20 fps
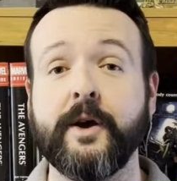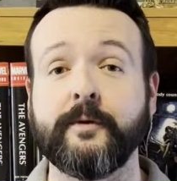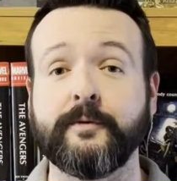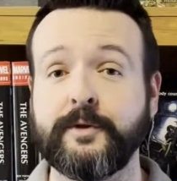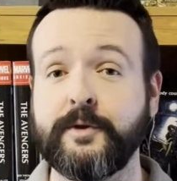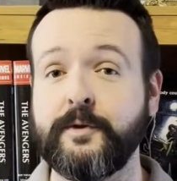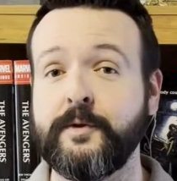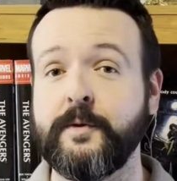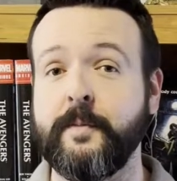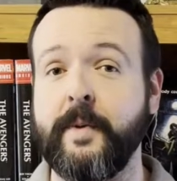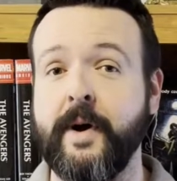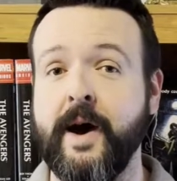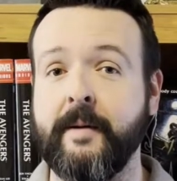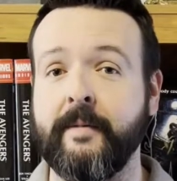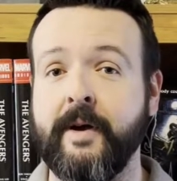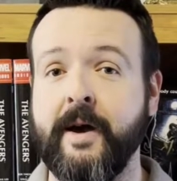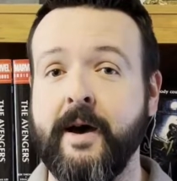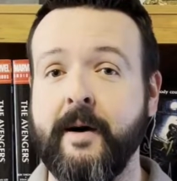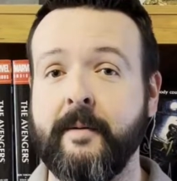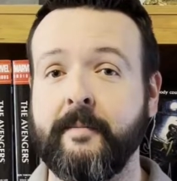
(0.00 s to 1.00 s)
to the
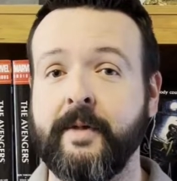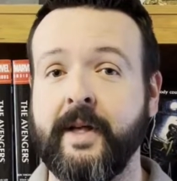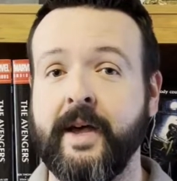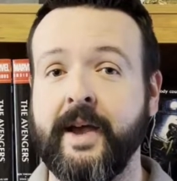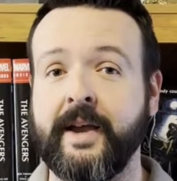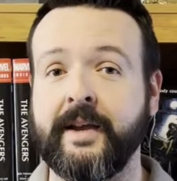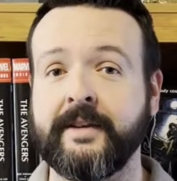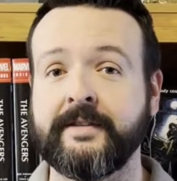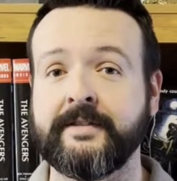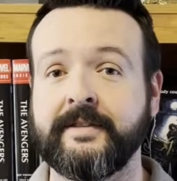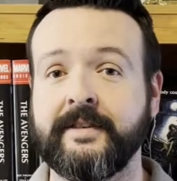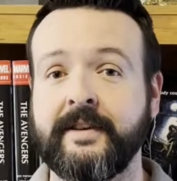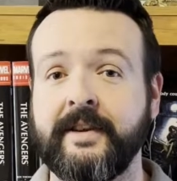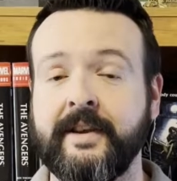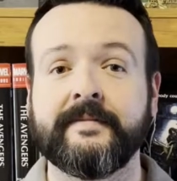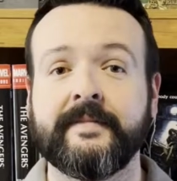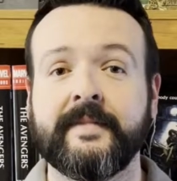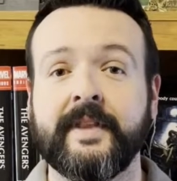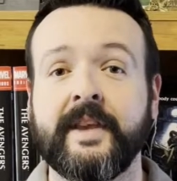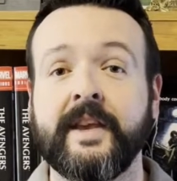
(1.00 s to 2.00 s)
Pop Complex.
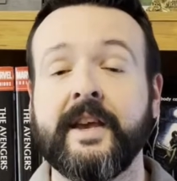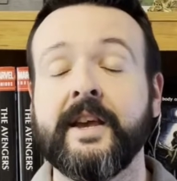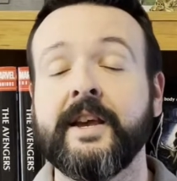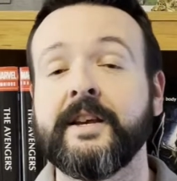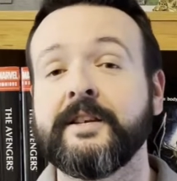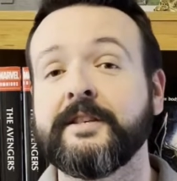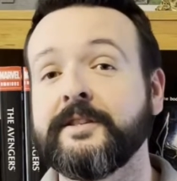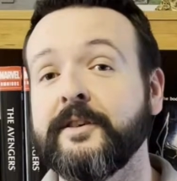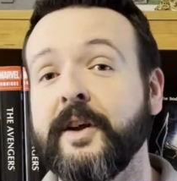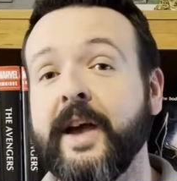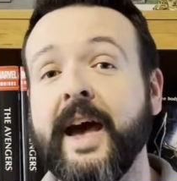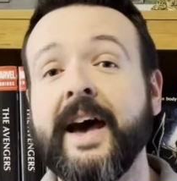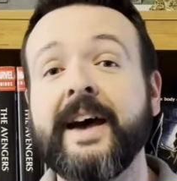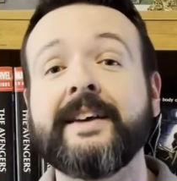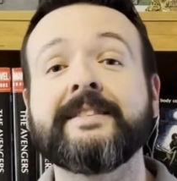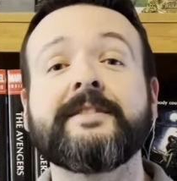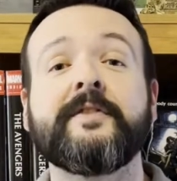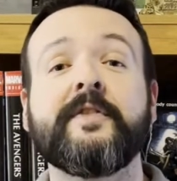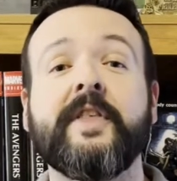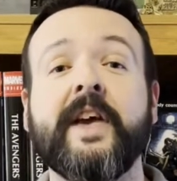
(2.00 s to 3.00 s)
So
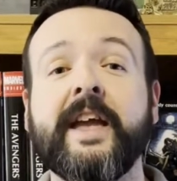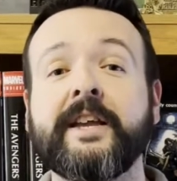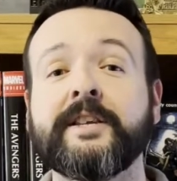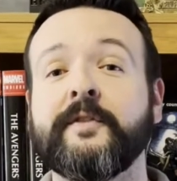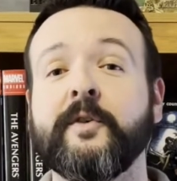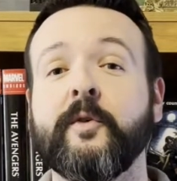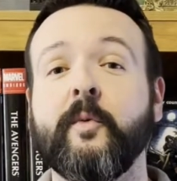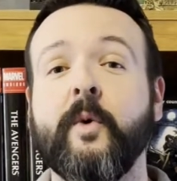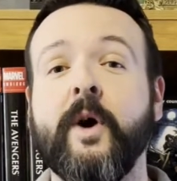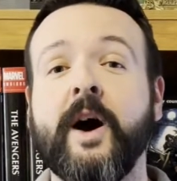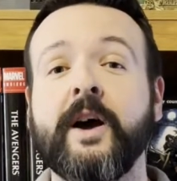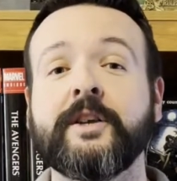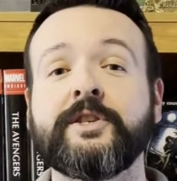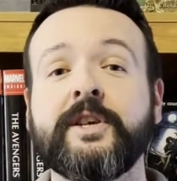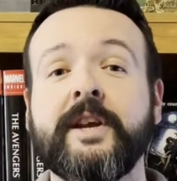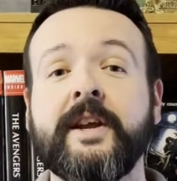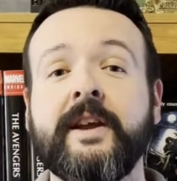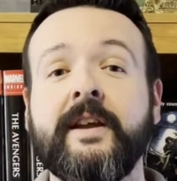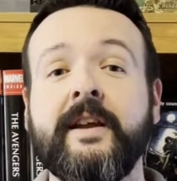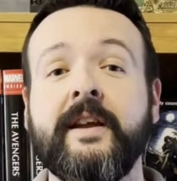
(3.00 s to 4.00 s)
guys, thanks for
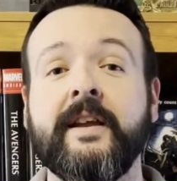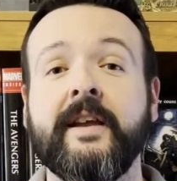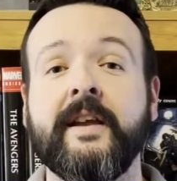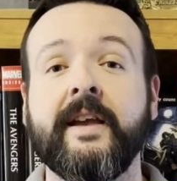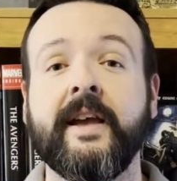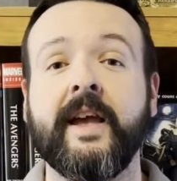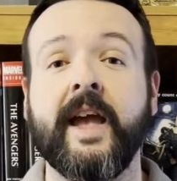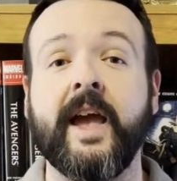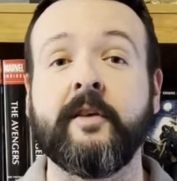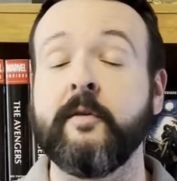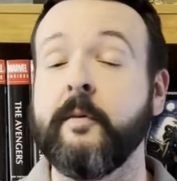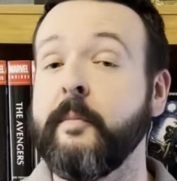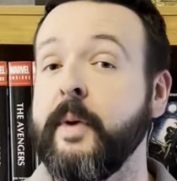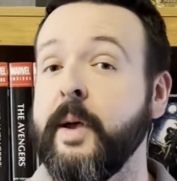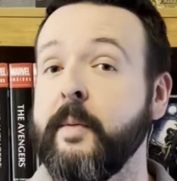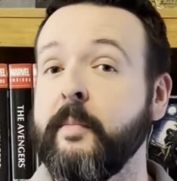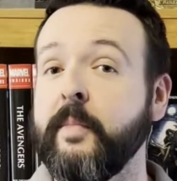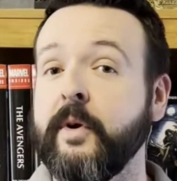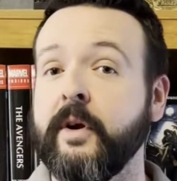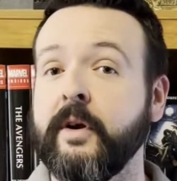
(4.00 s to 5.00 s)
watching, and
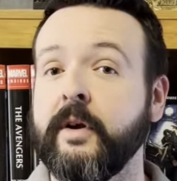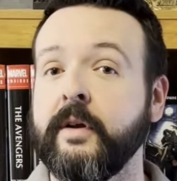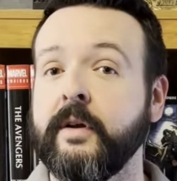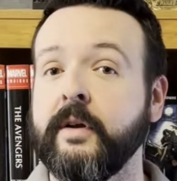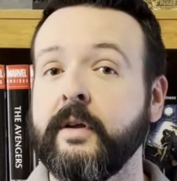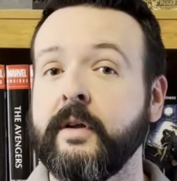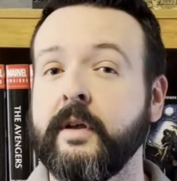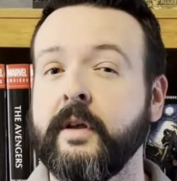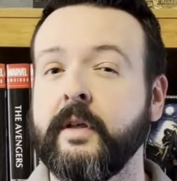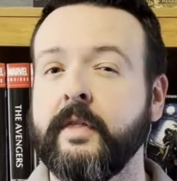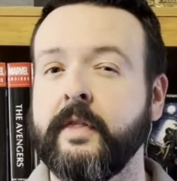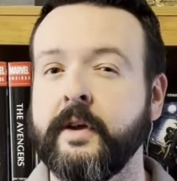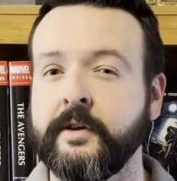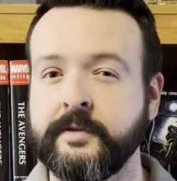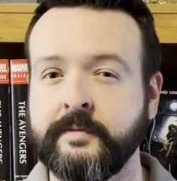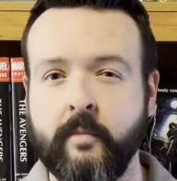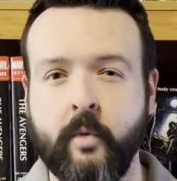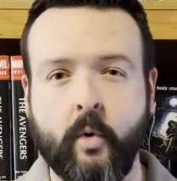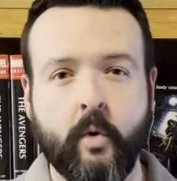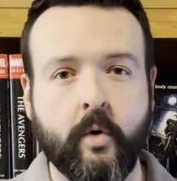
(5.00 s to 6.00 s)
remember,
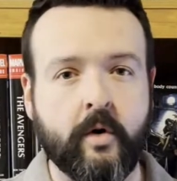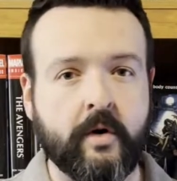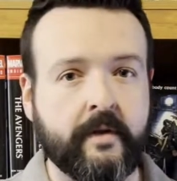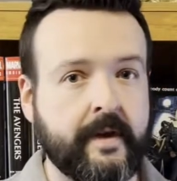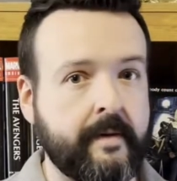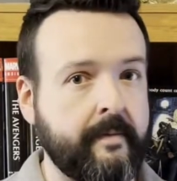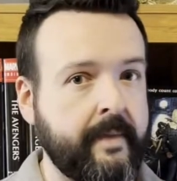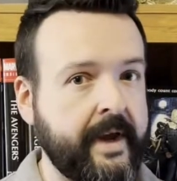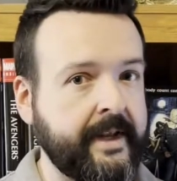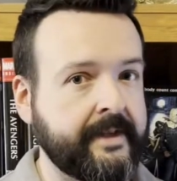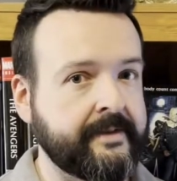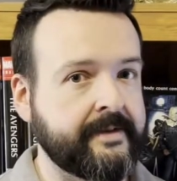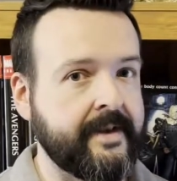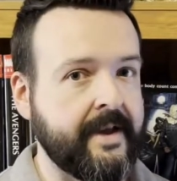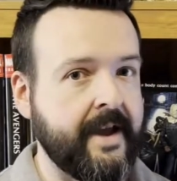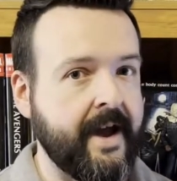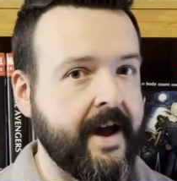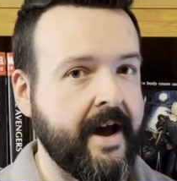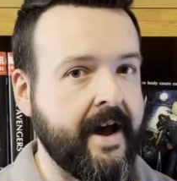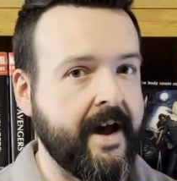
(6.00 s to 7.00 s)
there's more than meets
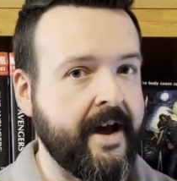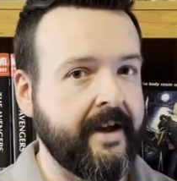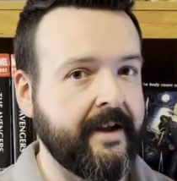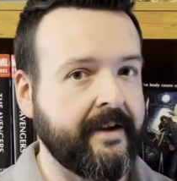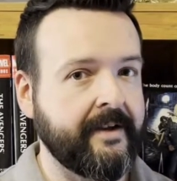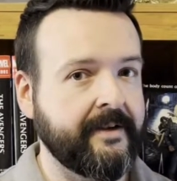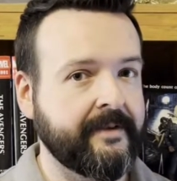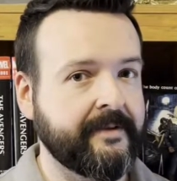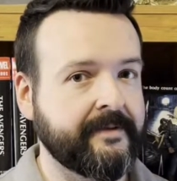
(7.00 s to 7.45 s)
the eye.